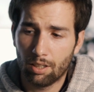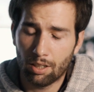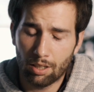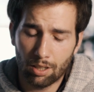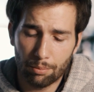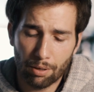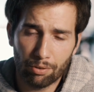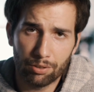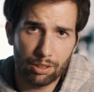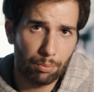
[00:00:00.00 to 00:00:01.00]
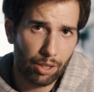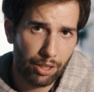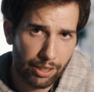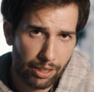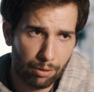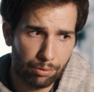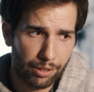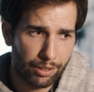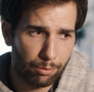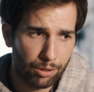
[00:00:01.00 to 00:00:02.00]
By following this marketing idea,
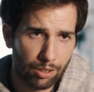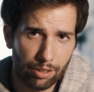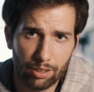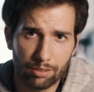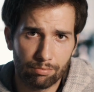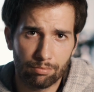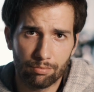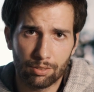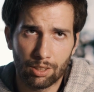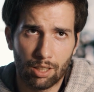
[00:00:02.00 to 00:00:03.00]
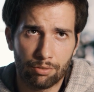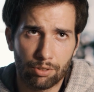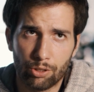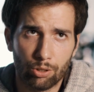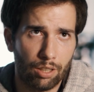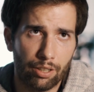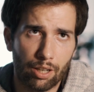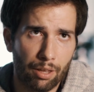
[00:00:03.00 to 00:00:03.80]
we started after a newsletter.